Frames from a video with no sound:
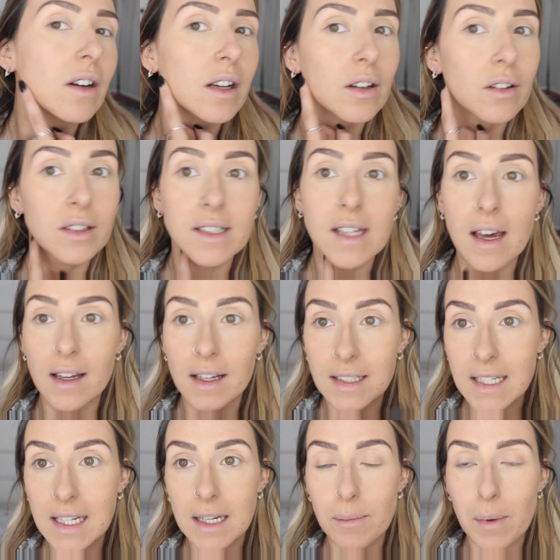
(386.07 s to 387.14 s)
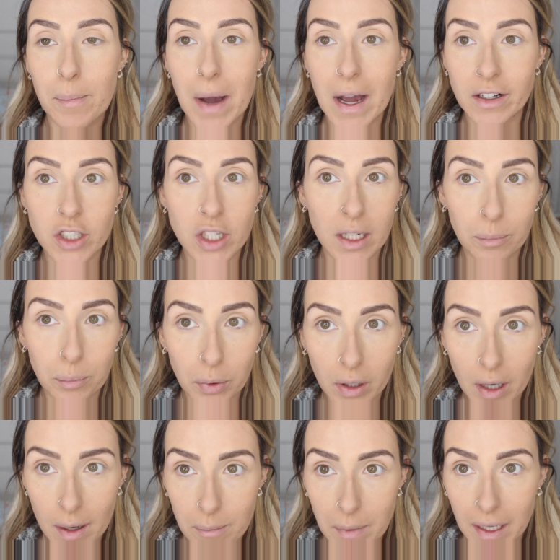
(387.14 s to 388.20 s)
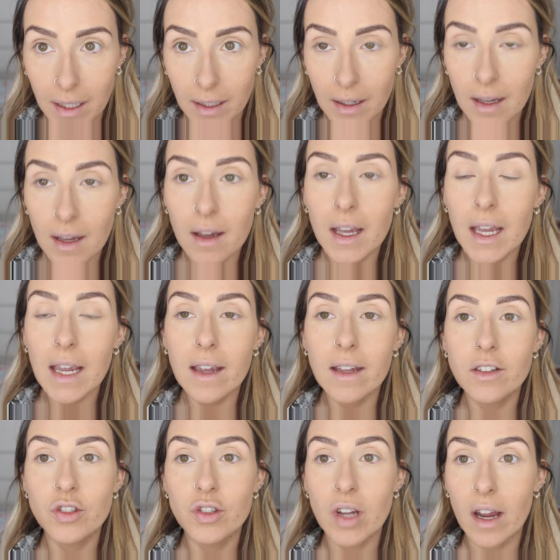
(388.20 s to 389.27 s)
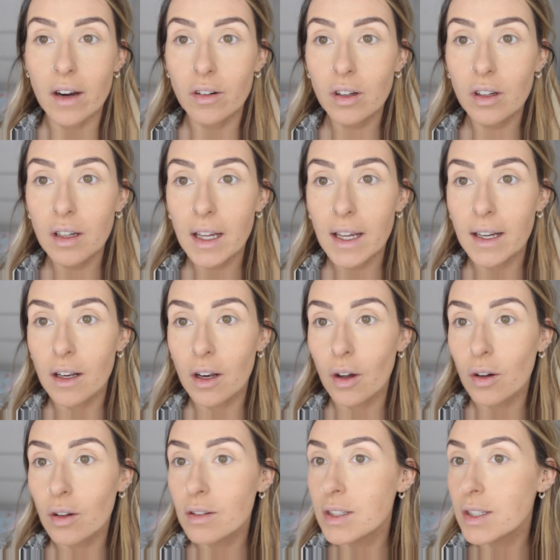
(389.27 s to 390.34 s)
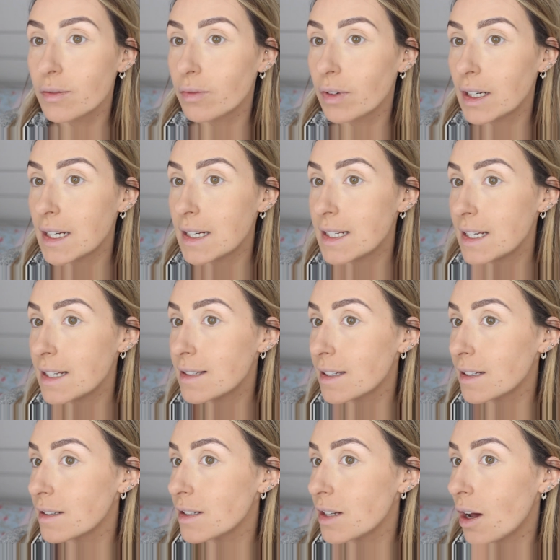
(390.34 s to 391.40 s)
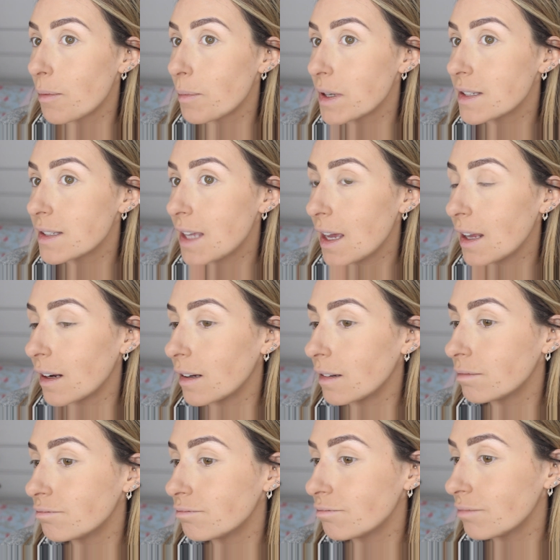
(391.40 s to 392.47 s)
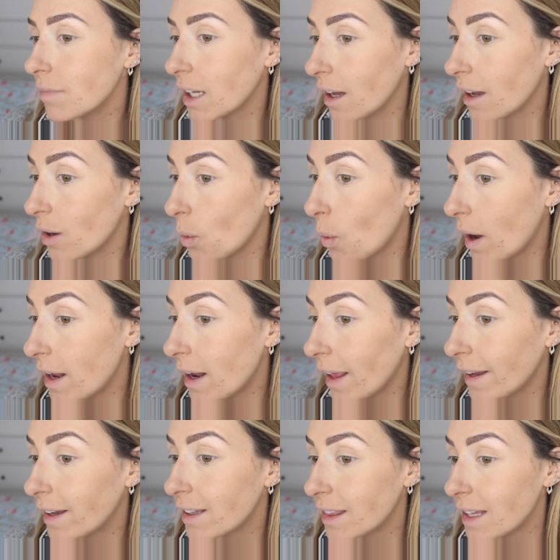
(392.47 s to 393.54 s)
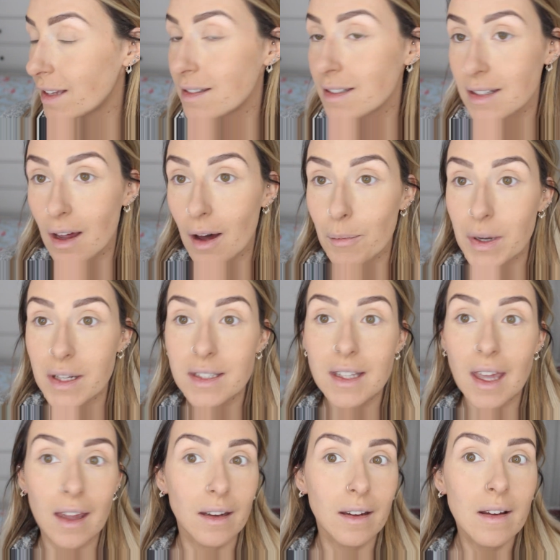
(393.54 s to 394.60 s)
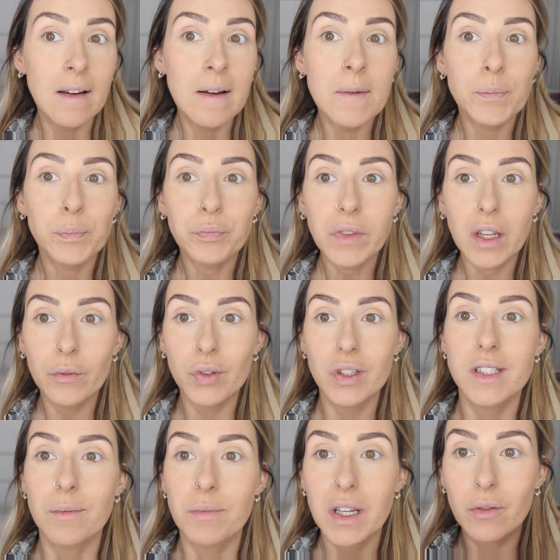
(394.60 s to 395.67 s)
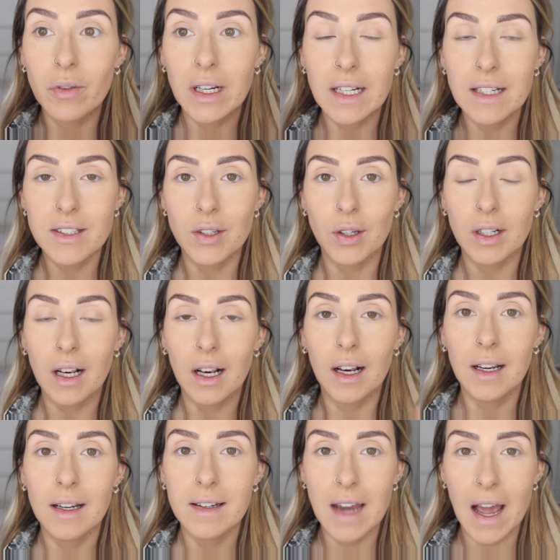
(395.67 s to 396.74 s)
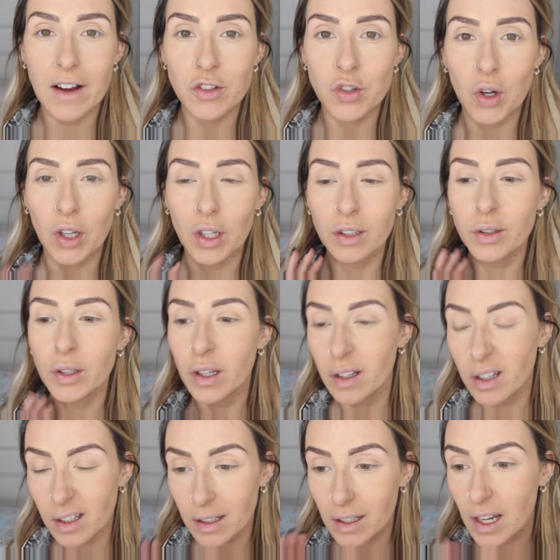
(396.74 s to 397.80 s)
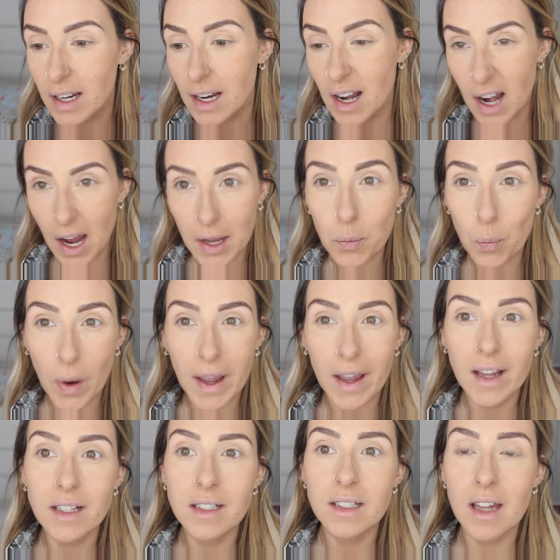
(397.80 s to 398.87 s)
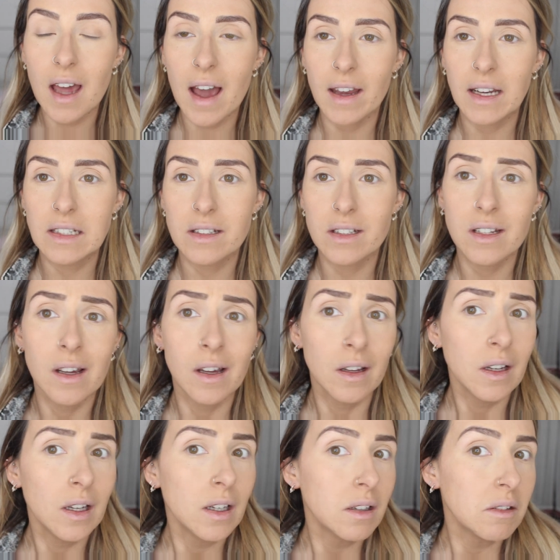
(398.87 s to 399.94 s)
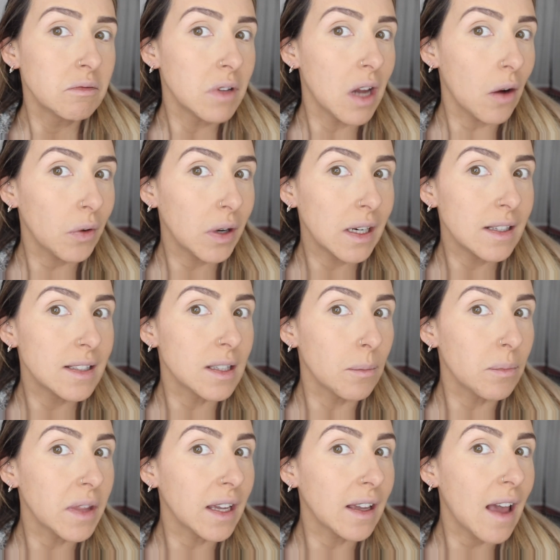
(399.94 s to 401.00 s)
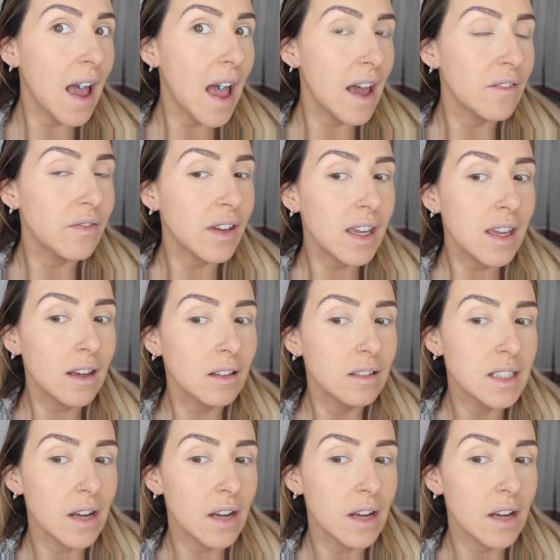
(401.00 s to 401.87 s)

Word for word: It looks a teeny bit patchy, but I mean, in general, it looks really decent on my skin. Like I quite like this on my skin for something really subtle, natural, kind of lightweight and not really something heavy.